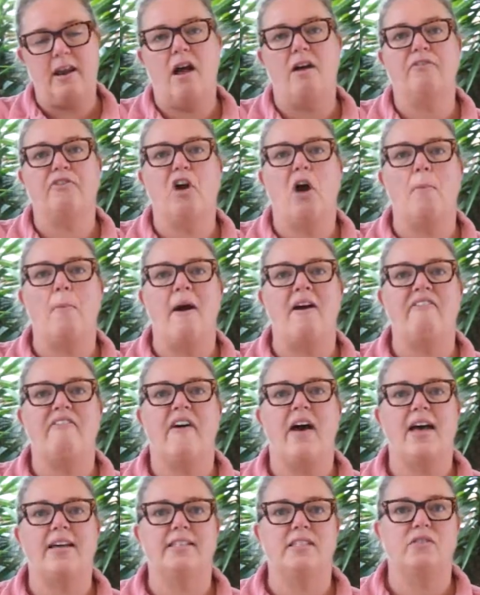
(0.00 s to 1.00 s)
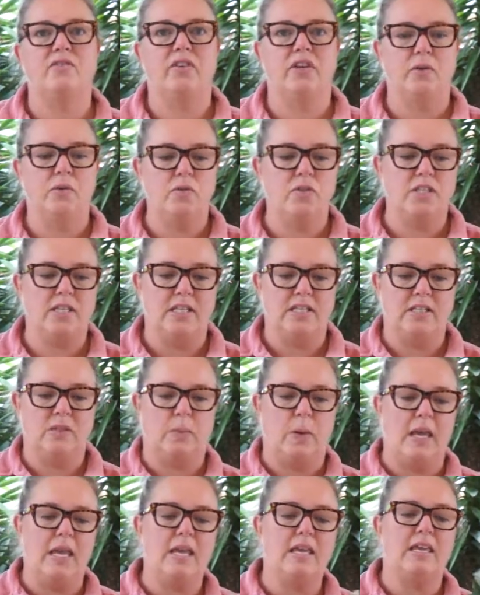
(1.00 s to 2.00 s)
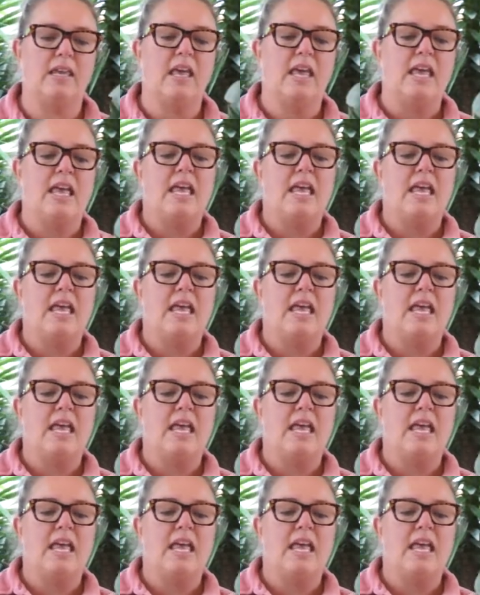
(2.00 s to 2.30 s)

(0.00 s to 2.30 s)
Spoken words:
I've got my vase filled this week.